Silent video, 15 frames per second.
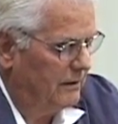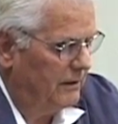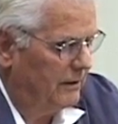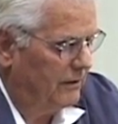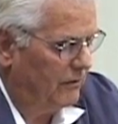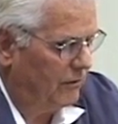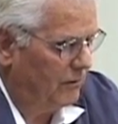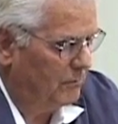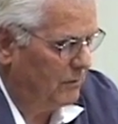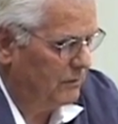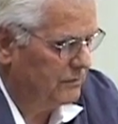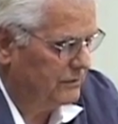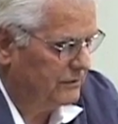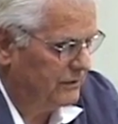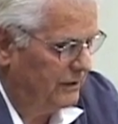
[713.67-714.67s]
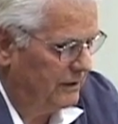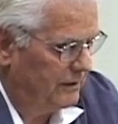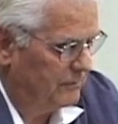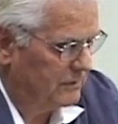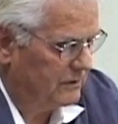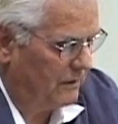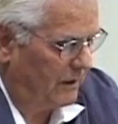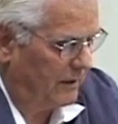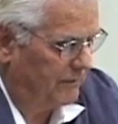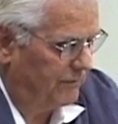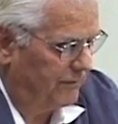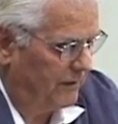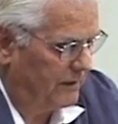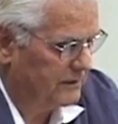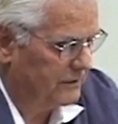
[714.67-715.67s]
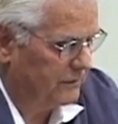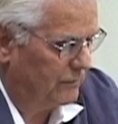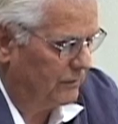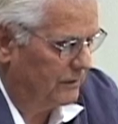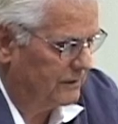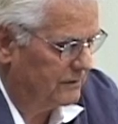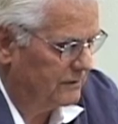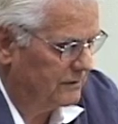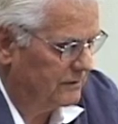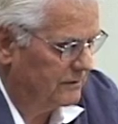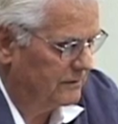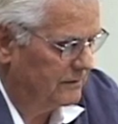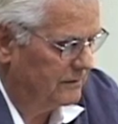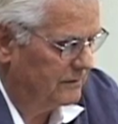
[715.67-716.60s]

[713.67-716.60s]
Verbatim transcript: it almost seems like phosphorus.